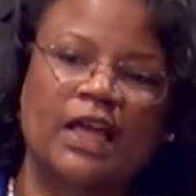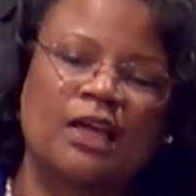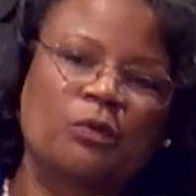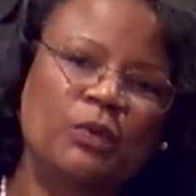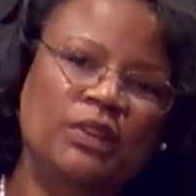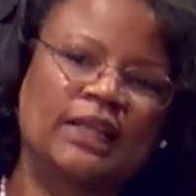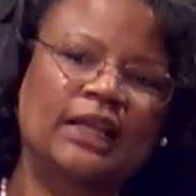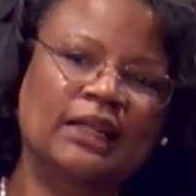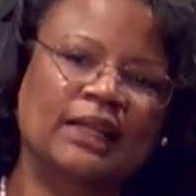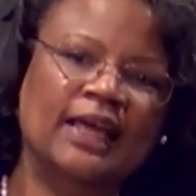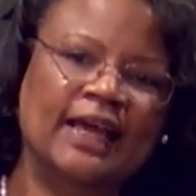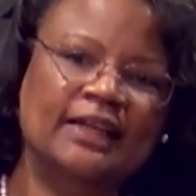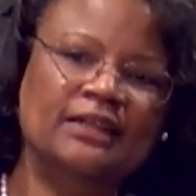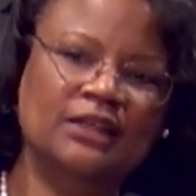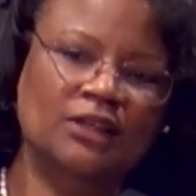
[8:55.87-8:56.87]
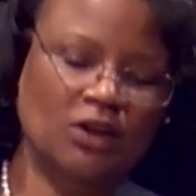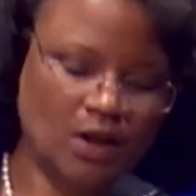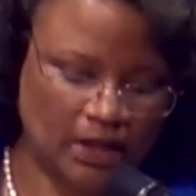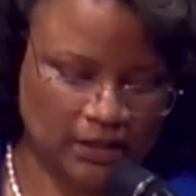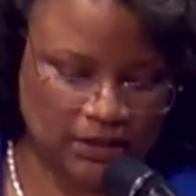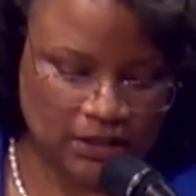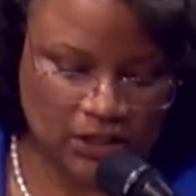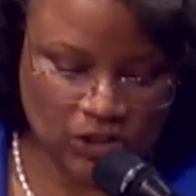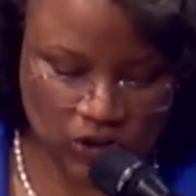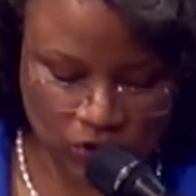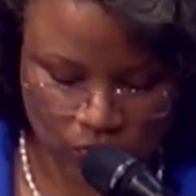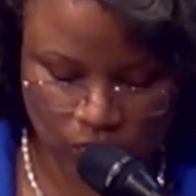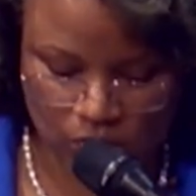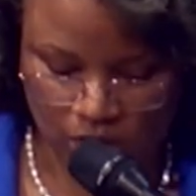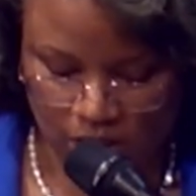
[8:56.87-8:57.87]
And when they landed on these
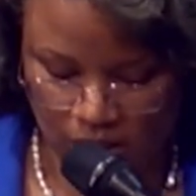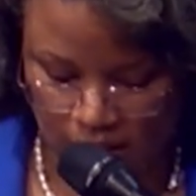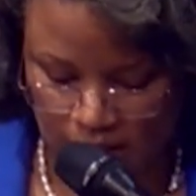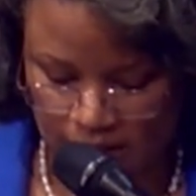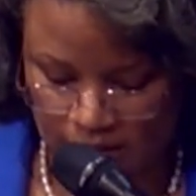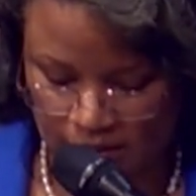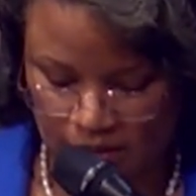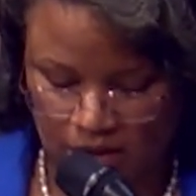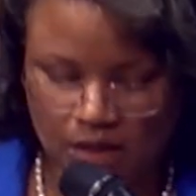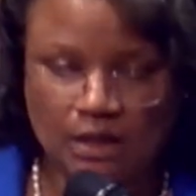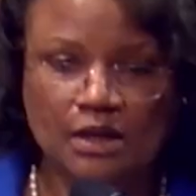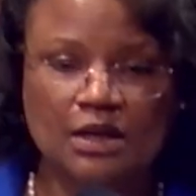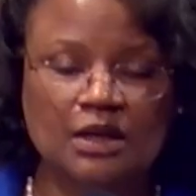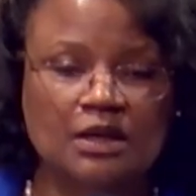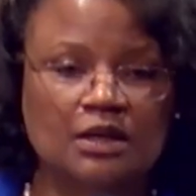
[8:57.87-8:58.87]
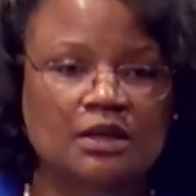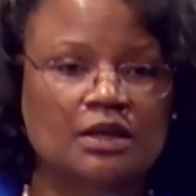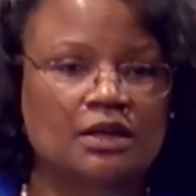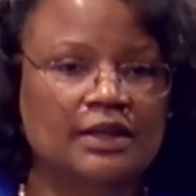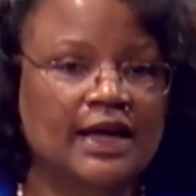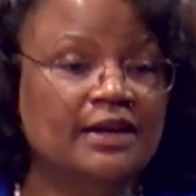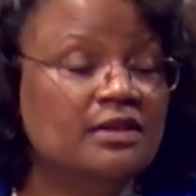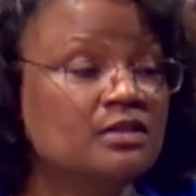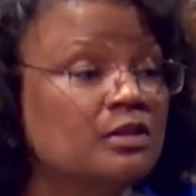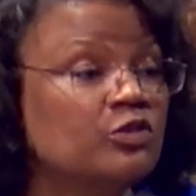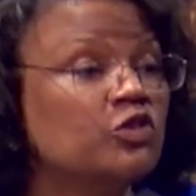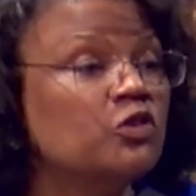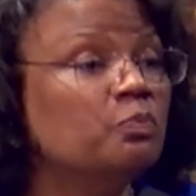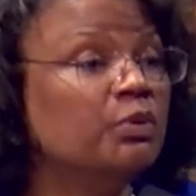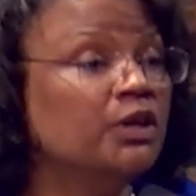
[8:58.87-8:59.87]
shores, that is the
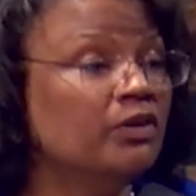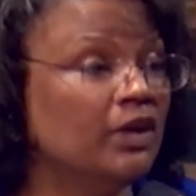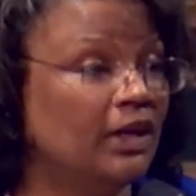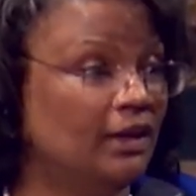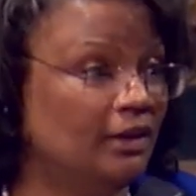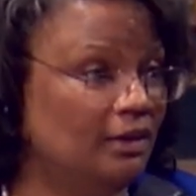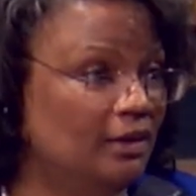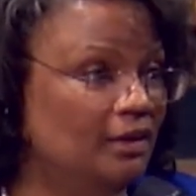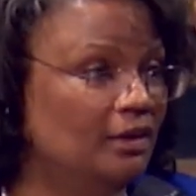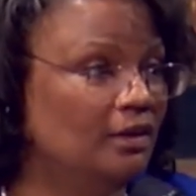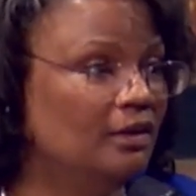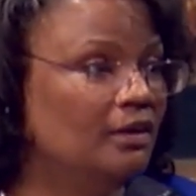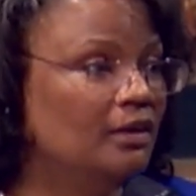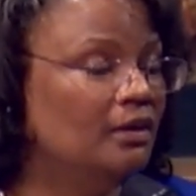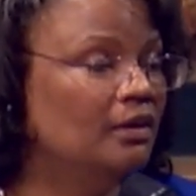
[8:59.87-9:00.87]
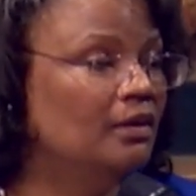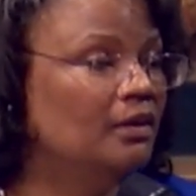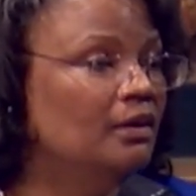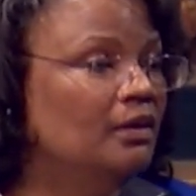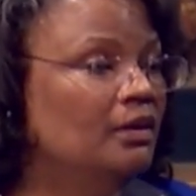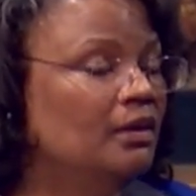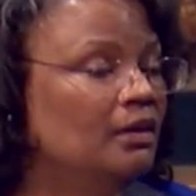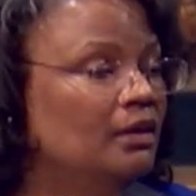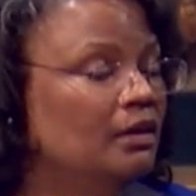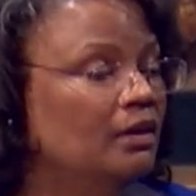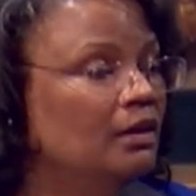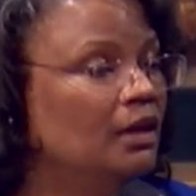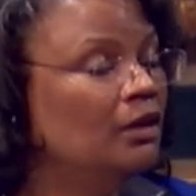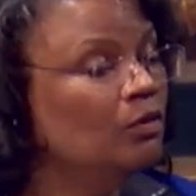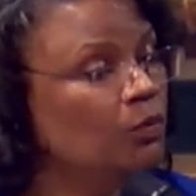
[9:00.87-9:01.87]
spirit
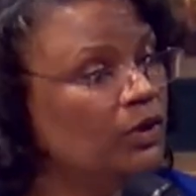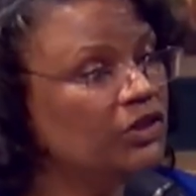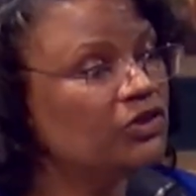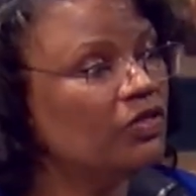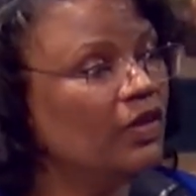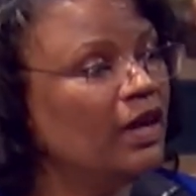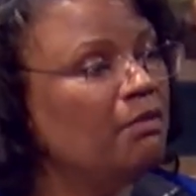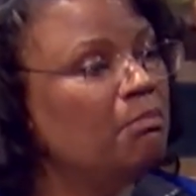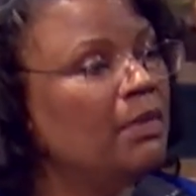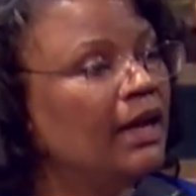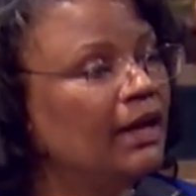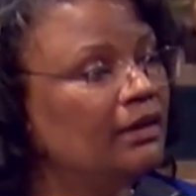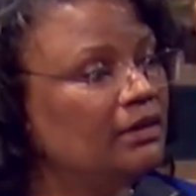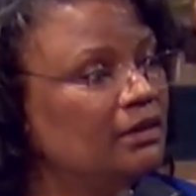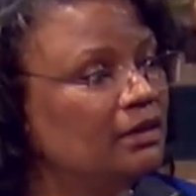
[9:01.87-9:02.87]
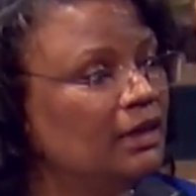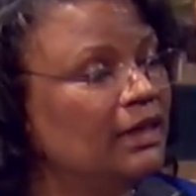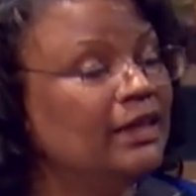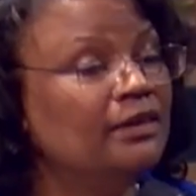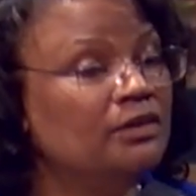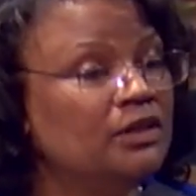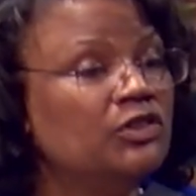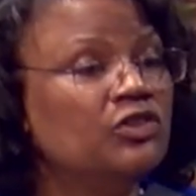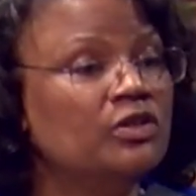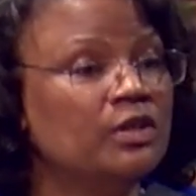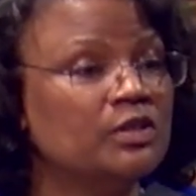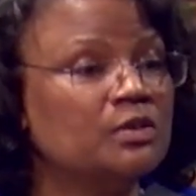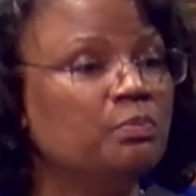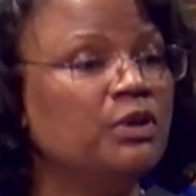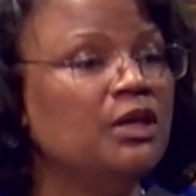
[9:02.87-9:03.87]
in which they met the indigenous